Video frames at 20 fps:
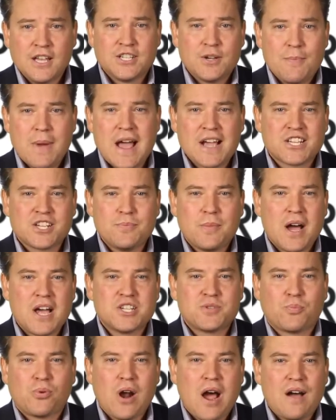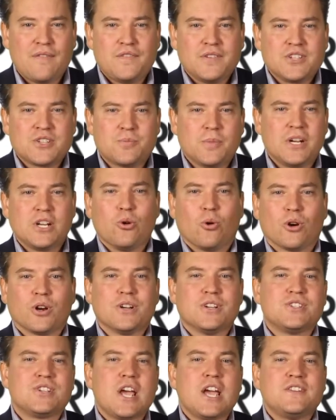To maximize profits, many
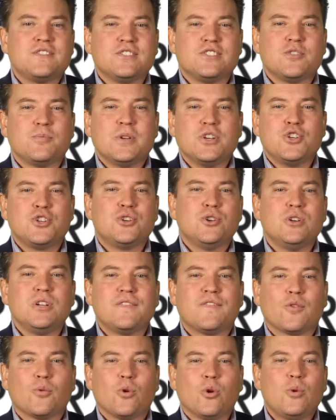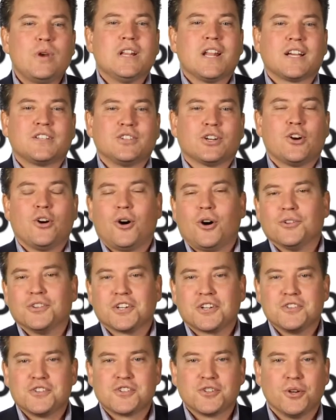organizations have been shooting for what we like to call in
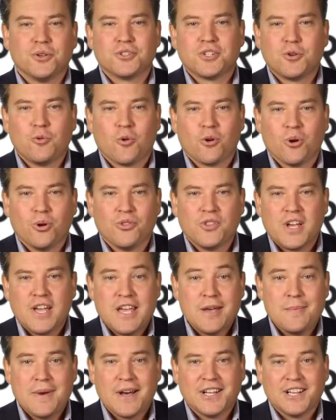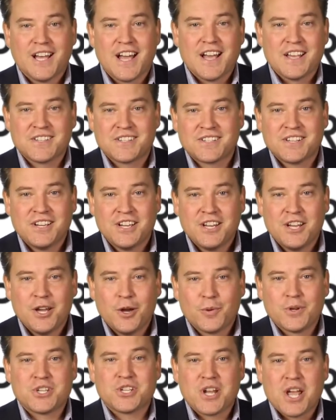the consulting world the MLS,
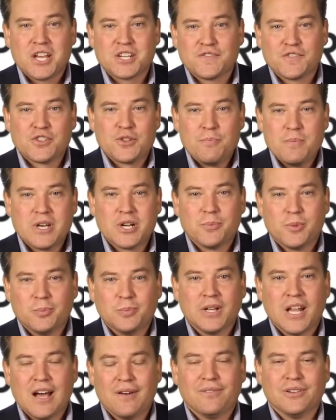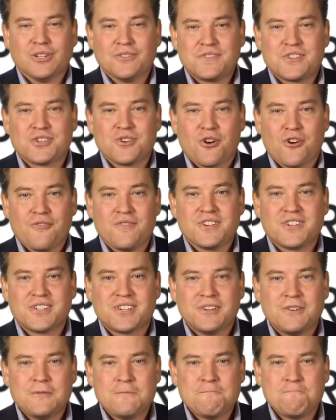which stands for the minimum level of
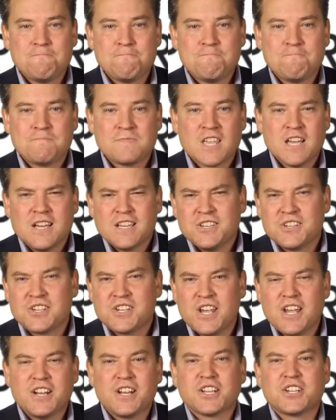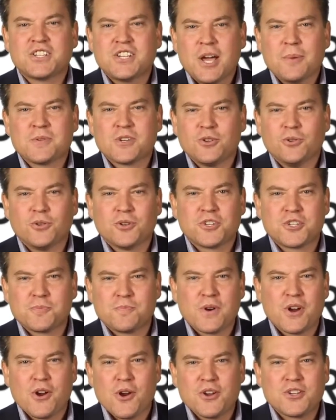service. You see, an exceptional
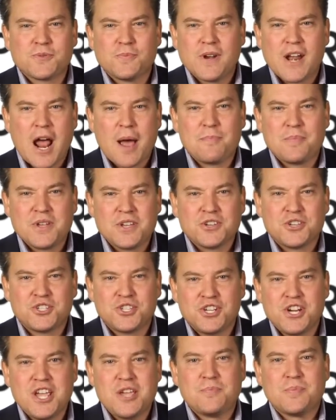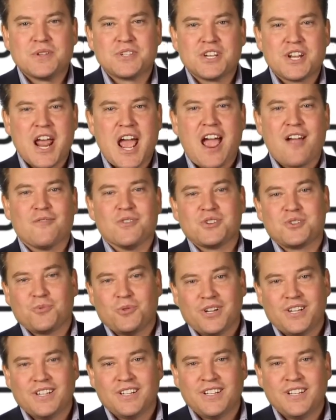experience may not be as cheap as an average
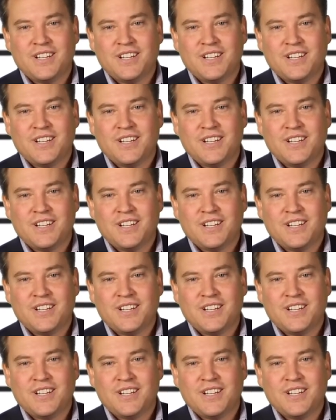one,